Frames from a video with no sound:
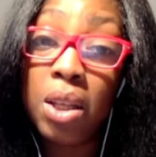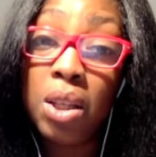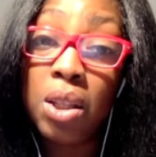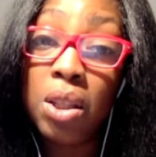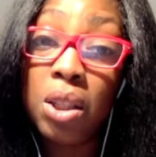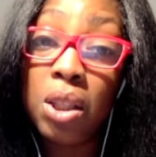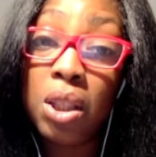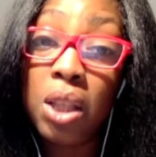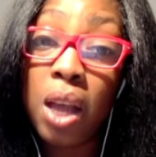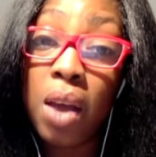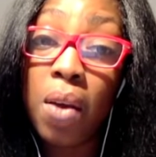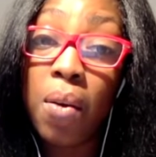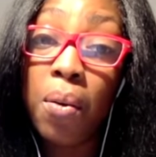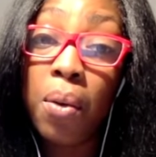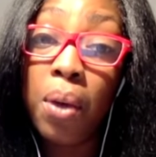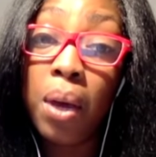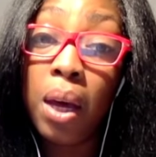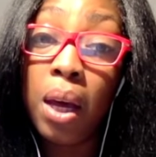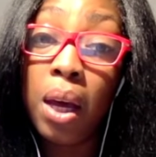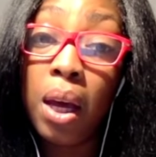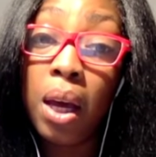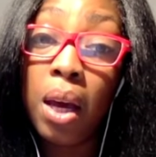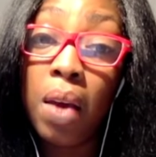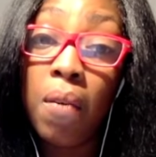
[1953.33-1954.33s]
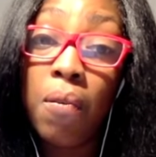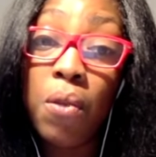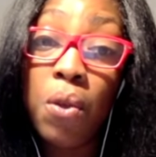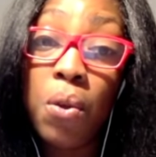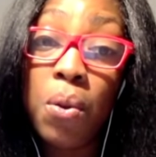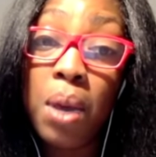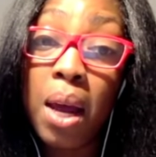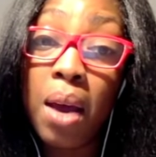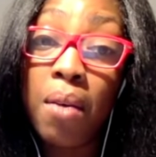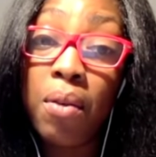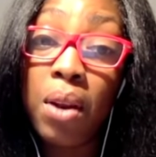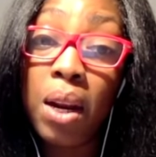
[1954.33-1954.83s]
So if you
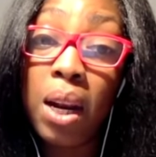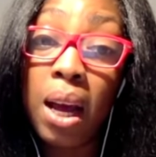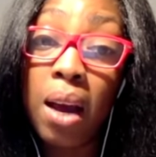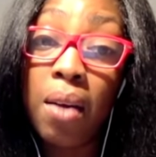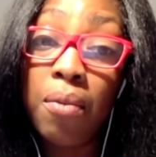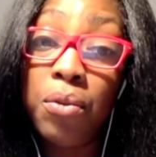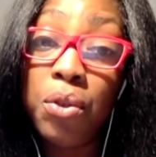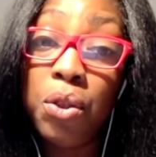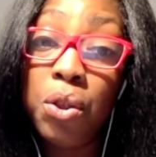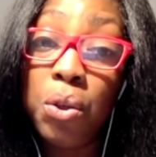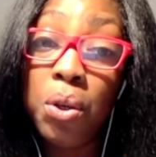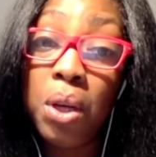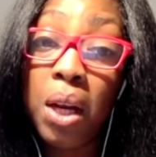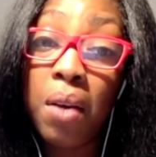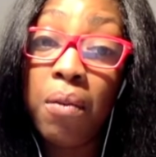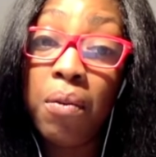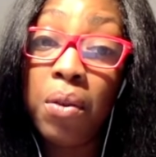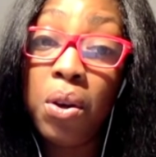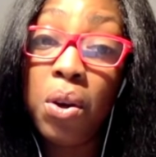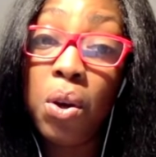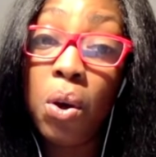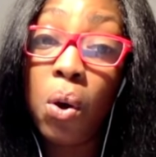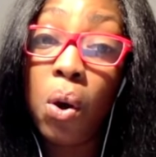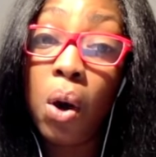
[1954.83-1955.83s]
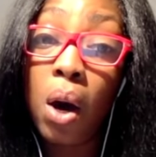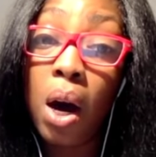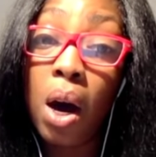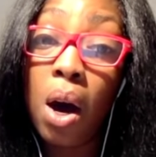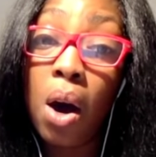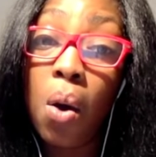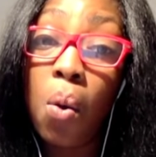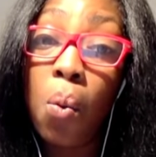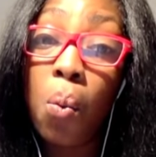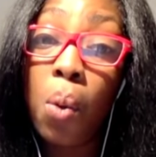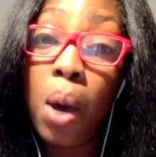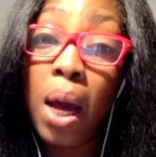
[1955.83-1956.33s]
never loved, you never know
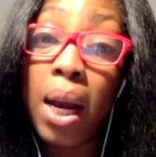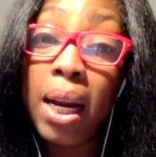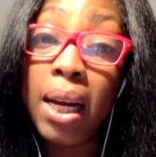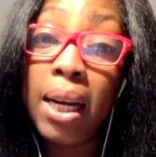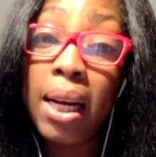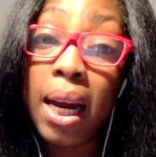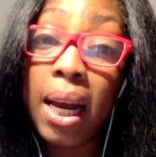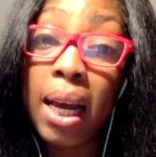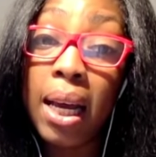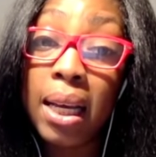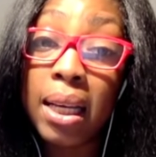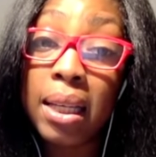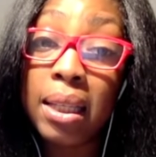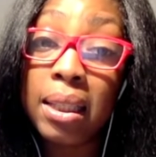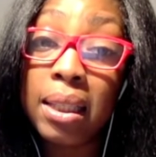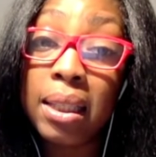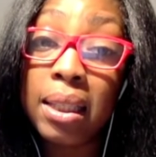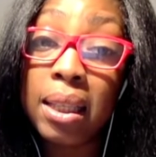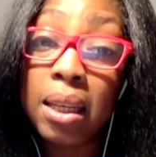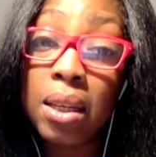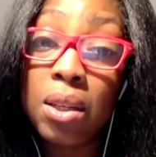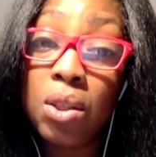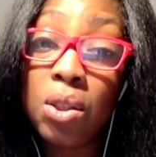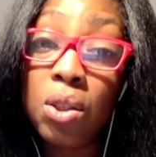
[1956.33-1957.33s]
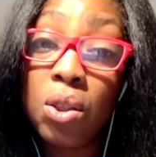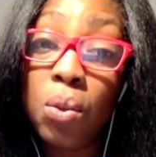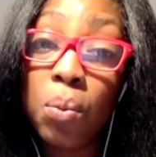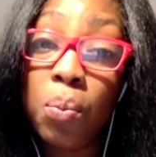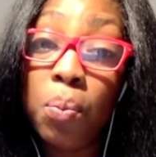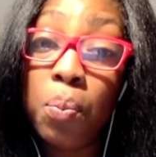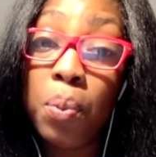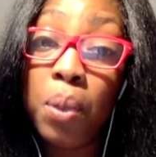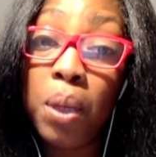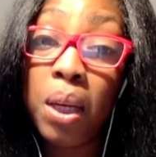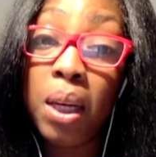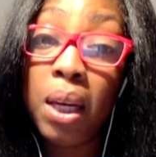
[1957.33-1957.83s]
what it is to
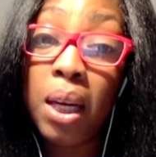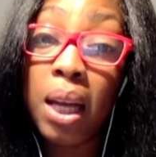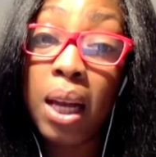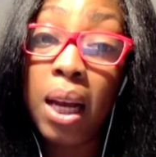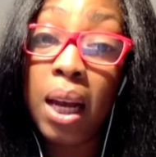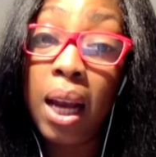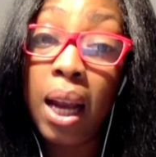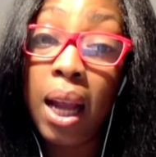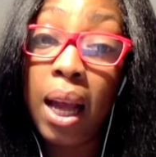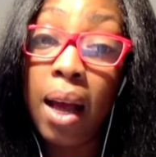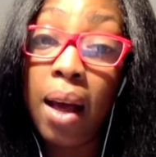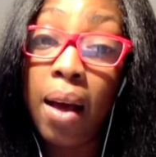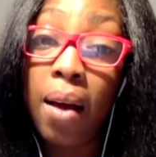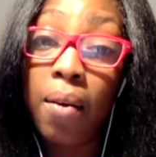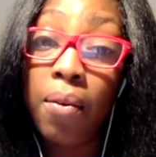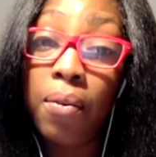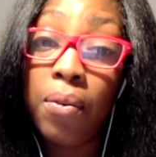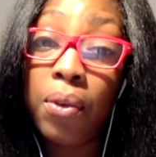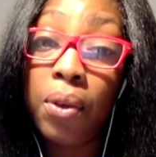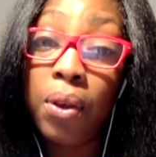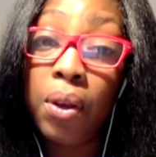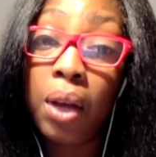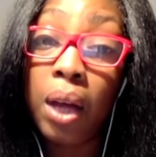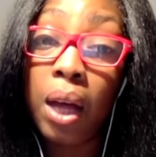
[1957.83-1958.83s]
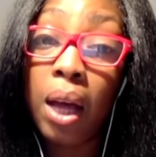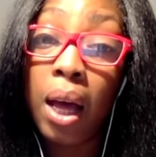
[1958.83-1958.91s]
be in love.